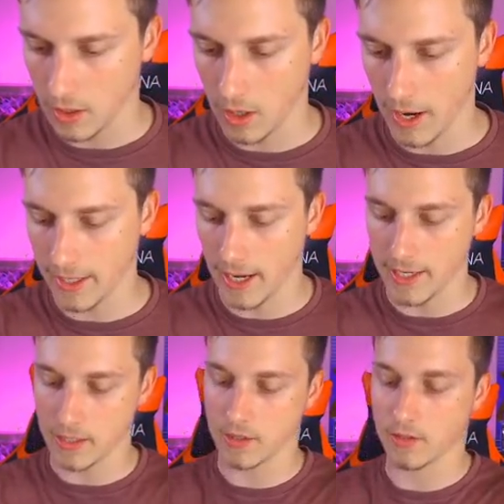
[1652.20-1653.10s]
Alright,
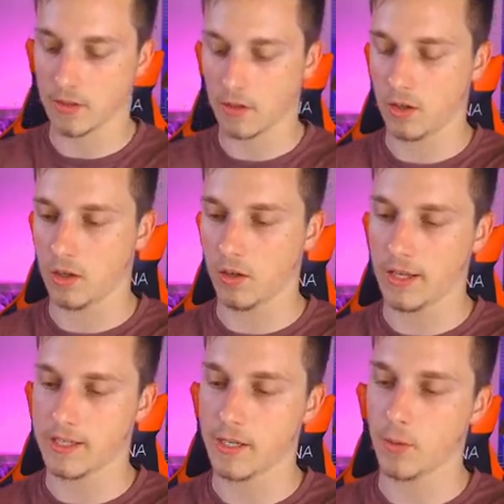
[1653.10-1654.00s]
guys.
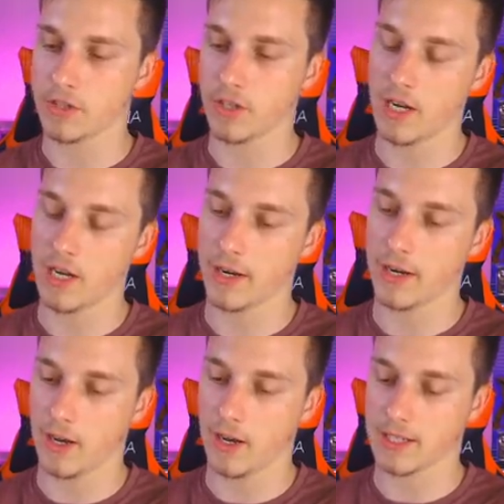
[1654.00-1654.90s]
Let's see what Dynamite
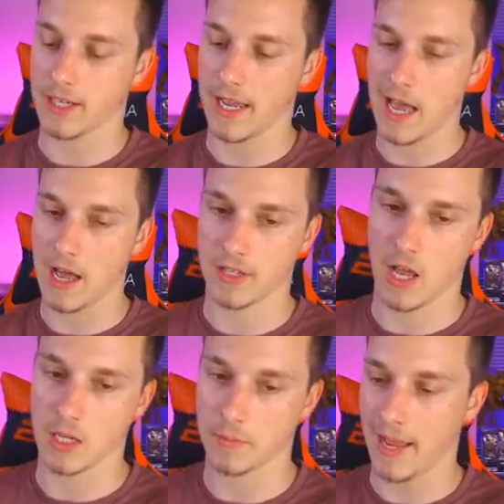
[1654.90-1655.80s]
cards can get out
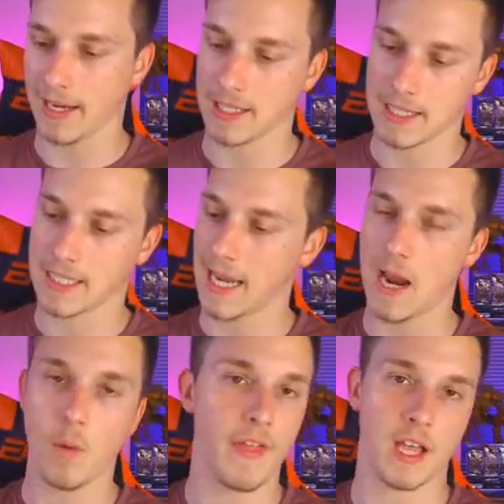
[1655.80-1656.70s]
last pack. Stay
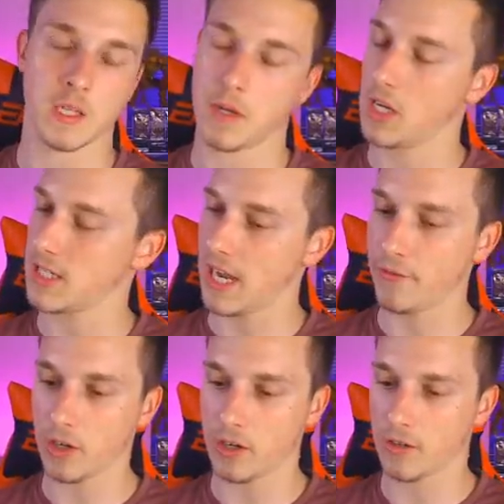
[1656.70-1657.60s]
with us, because I've
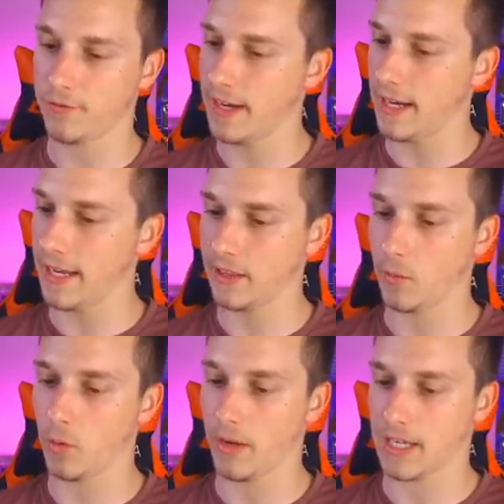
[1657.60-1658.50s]
got a good feeling that
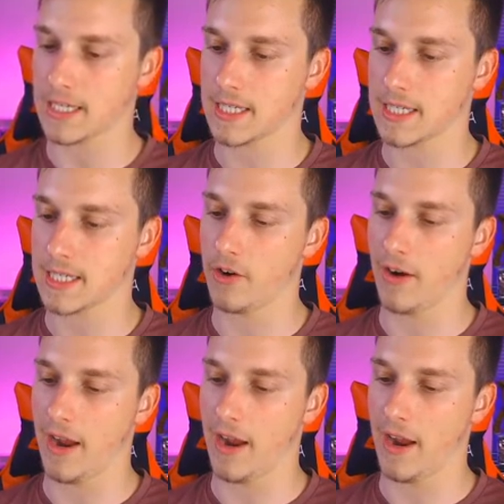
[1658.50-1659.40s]
we'll get a Starlight
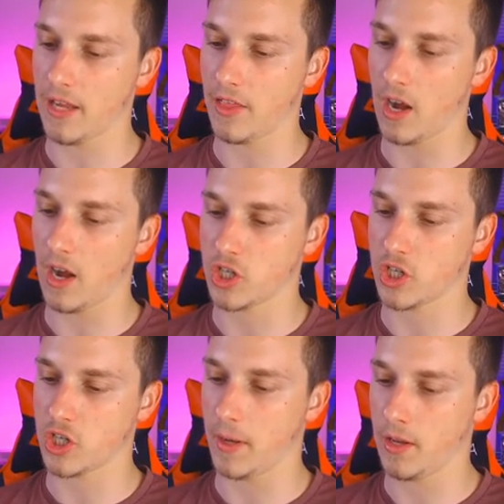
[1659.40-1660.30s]
Rare. Lina the Light
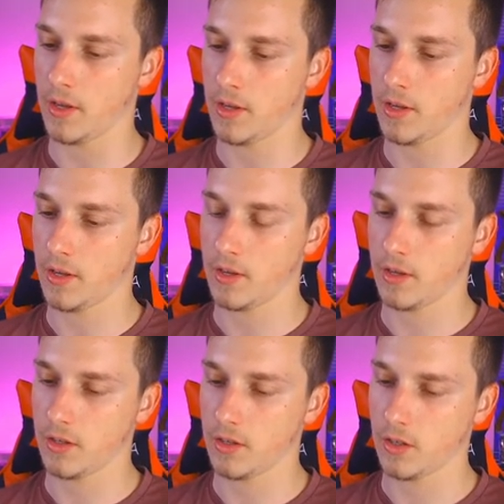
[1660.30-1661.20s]
Charmer.
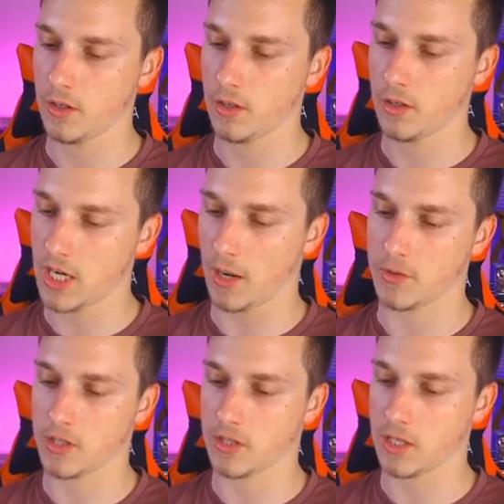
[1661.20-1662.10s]
She comes
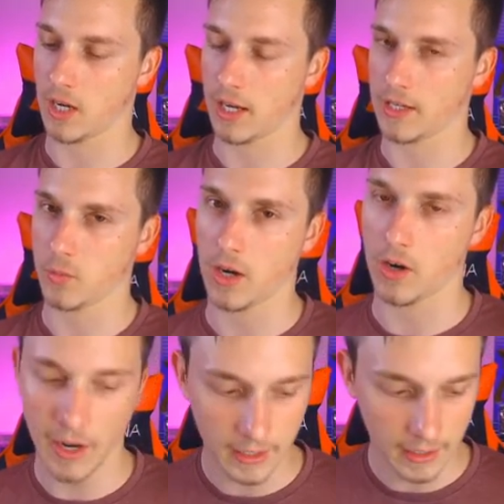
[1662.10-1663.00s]
as a Starlight as well,
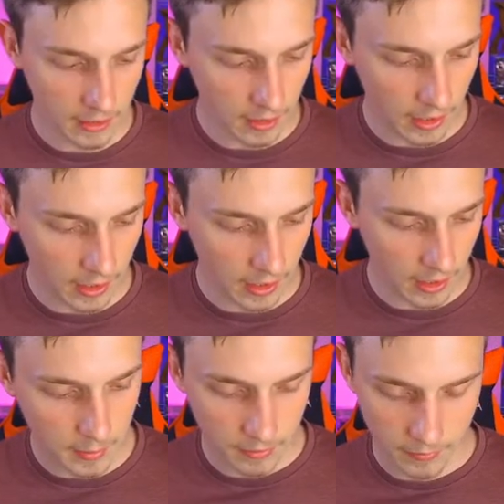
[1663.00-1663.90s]
right? Lina the Light Charmer.